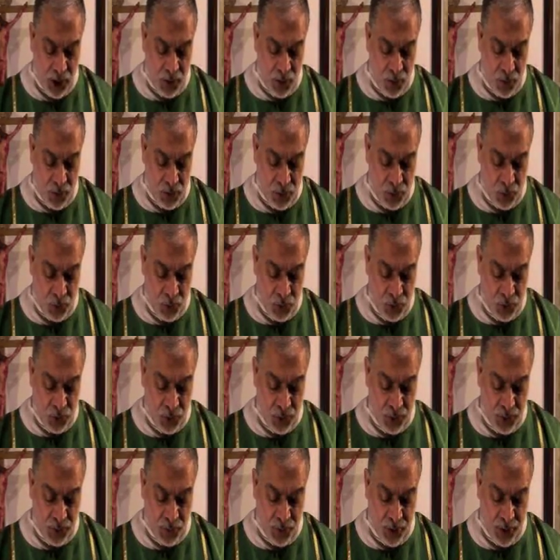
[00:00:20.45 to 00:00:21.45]
Would woe to
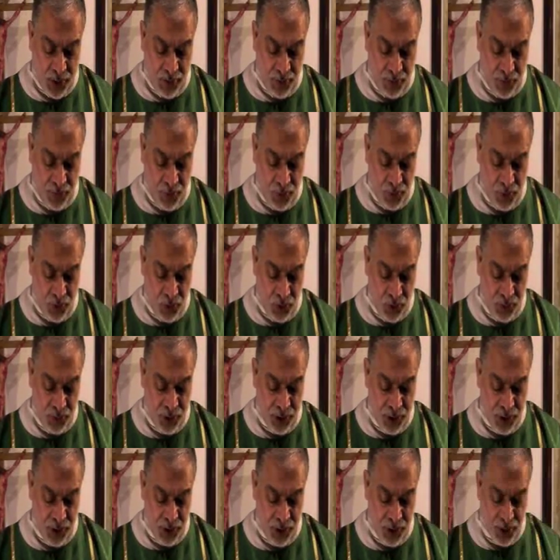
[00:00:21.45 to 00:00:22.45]
the one through whom
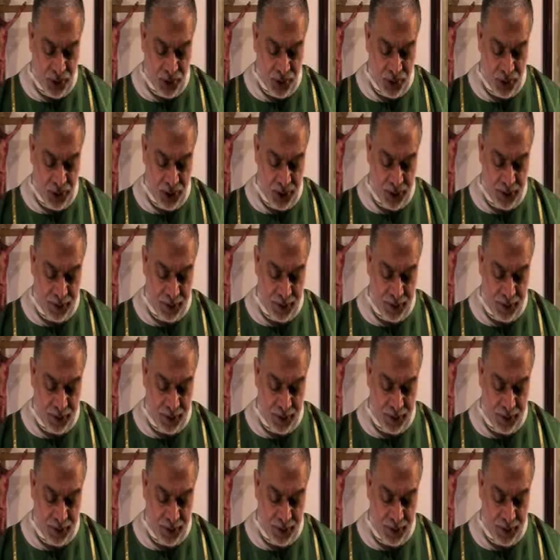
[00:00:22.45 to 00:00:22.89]
they occur.